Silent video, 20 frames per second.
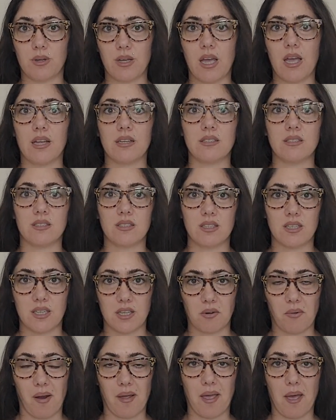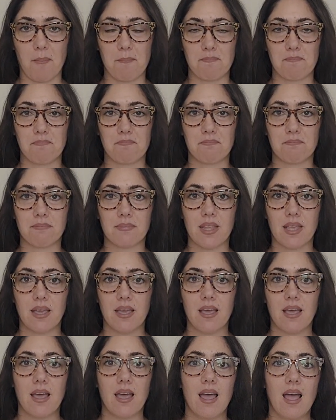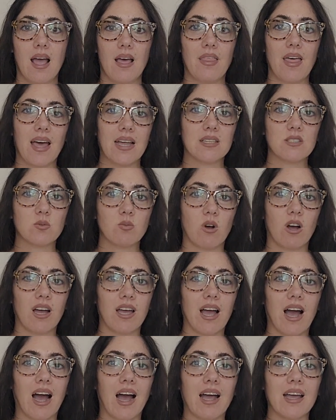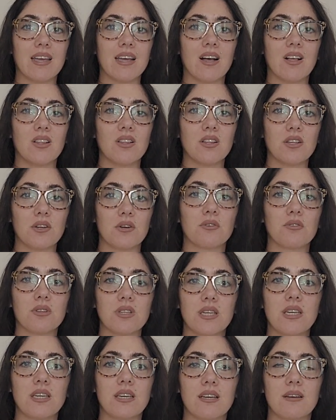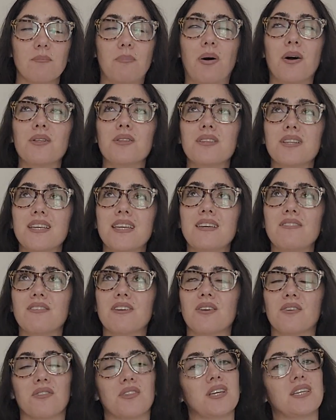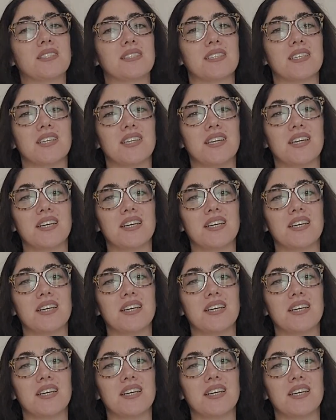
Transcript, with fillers: And here I am. That is why I literally believe in this